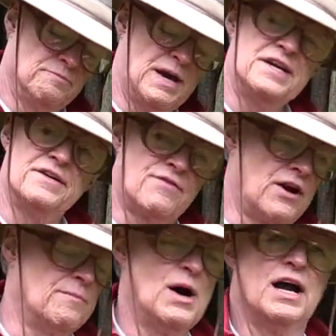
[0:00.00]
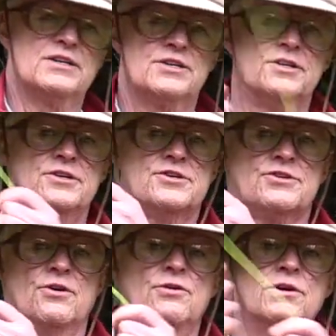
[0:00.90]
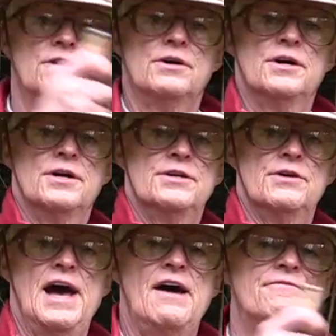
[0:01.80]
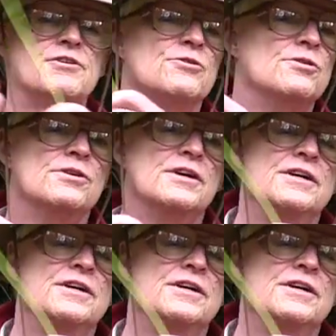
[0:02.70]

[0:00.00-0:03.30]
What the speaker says: bend it very much. So you have to